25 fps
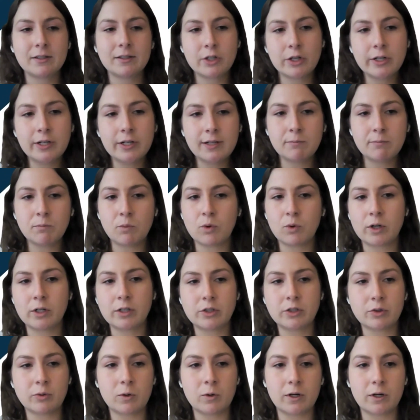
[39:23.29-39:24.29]
Turning
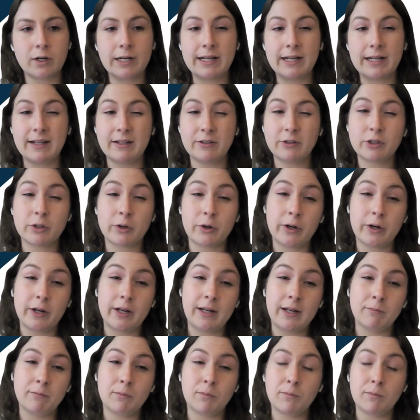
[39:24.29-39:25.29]
more toward
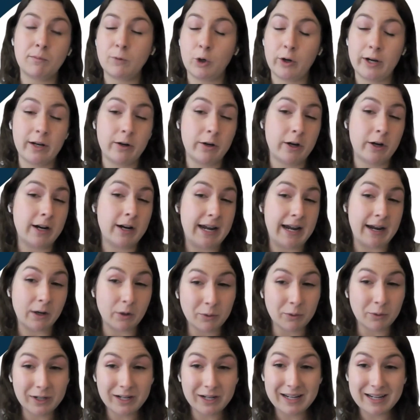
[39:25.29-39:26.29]
ensuring greater
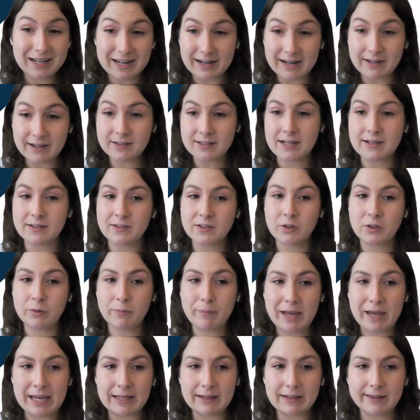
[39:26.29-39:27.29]
equity and access
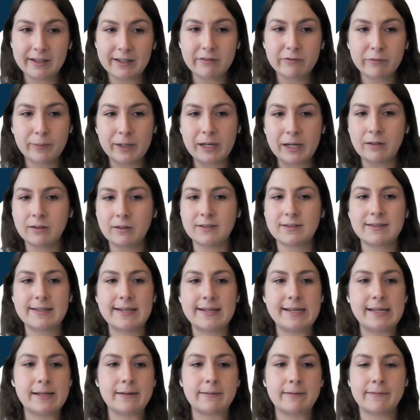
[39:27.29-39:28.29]
to paid leave
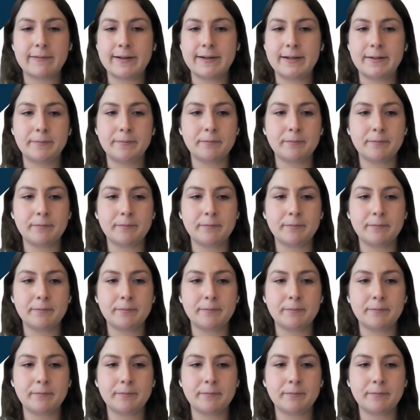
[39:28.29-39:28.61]
policy,